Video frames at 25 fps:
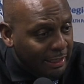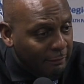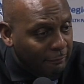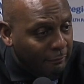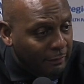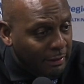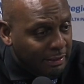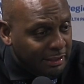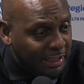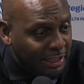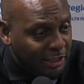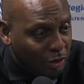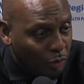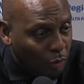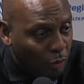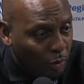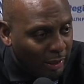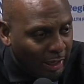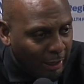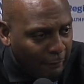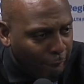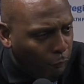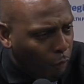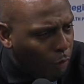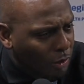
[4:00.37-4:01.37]
defense. They
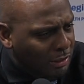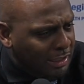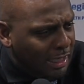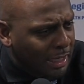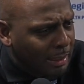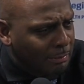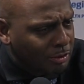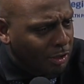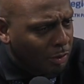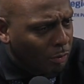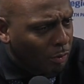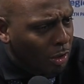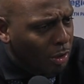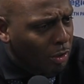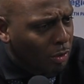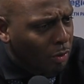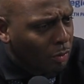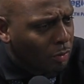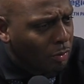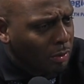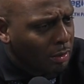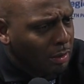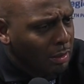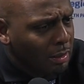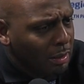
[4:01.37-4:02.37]
scored like four times in a
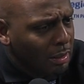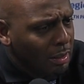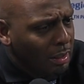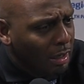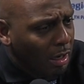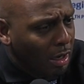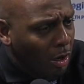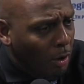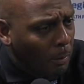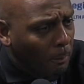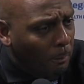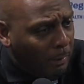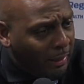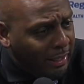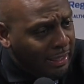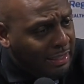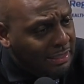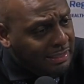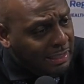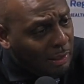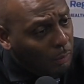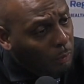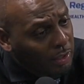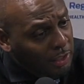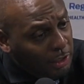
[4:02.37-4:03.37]
row on
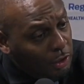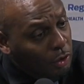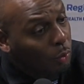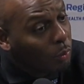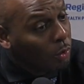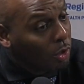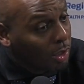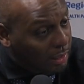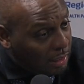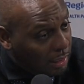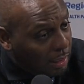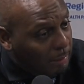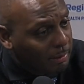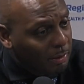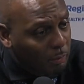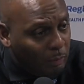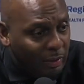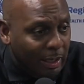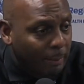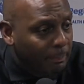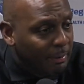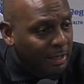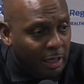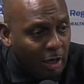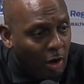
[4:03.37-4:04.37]
plays that we knew were coming.
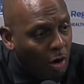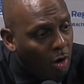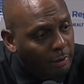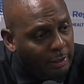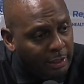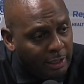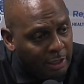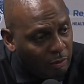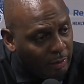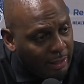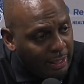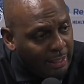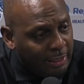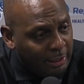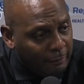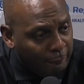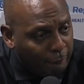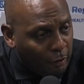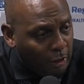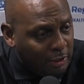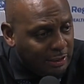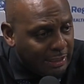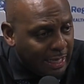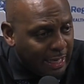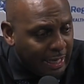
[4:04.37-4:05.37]
We had been guarding it great in the
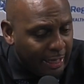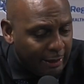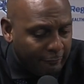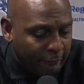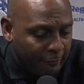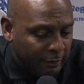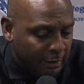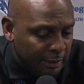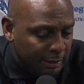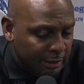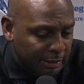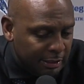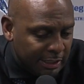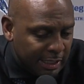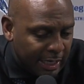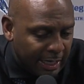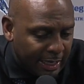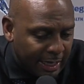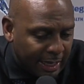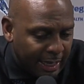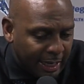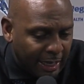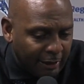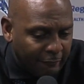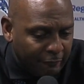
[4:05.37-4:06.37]
first half, and the
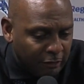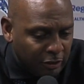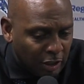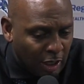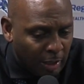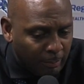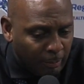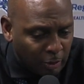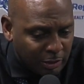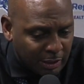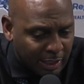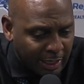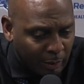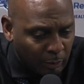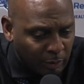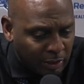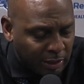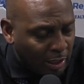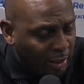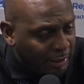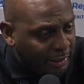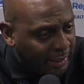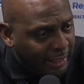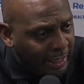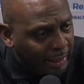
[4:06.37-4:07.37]
second half is almost like we
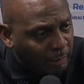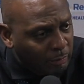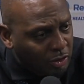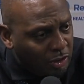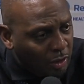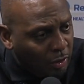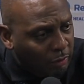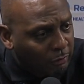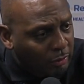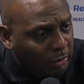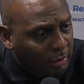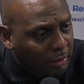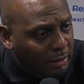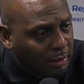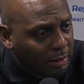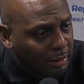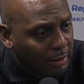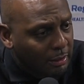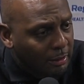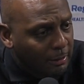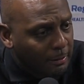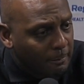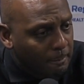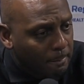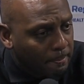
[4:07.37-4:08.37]
thought the game was over.
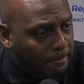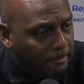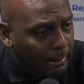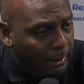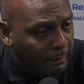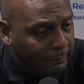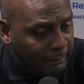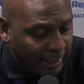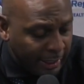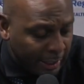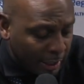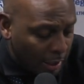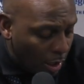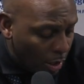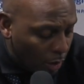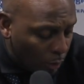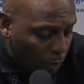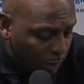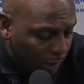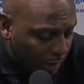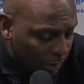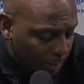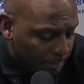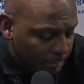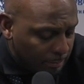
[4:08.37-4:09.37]
They caught
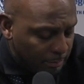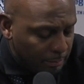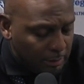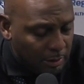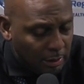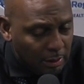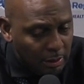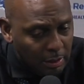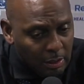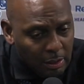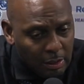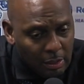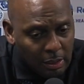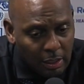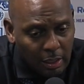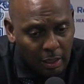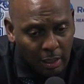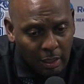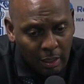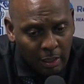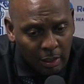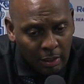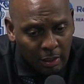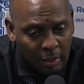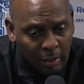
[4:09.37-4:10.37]
rhythm
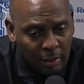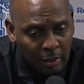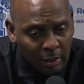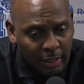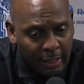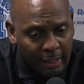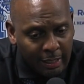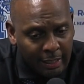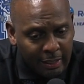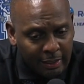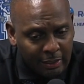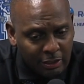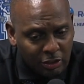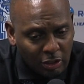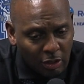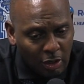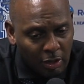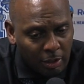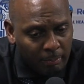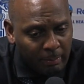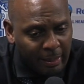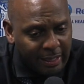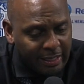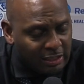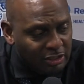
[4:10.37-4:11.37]
uh, and
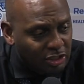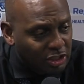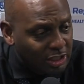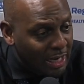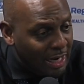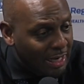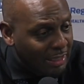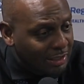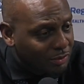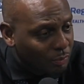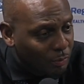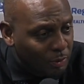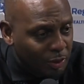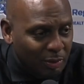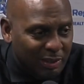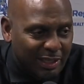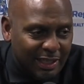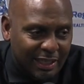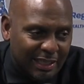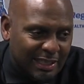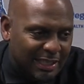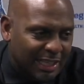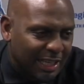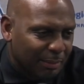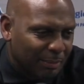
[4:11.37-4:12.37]
started making shots. When you
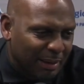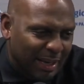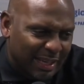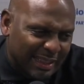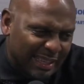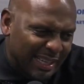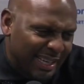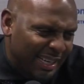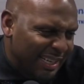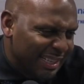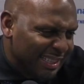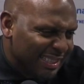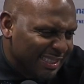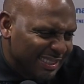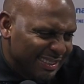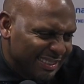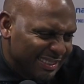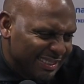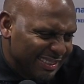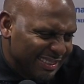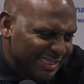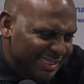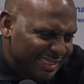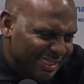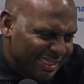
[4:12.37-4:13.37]
let a team like that
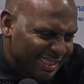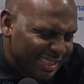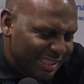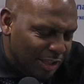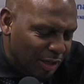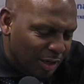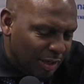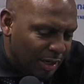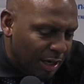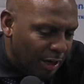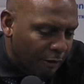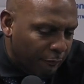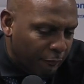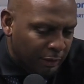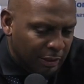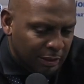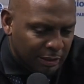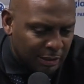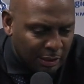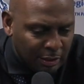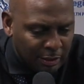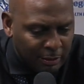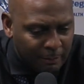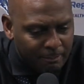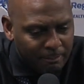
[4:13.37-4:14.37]
get their
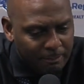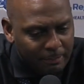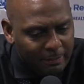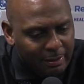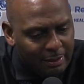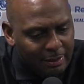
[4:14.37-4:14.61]
confidence up,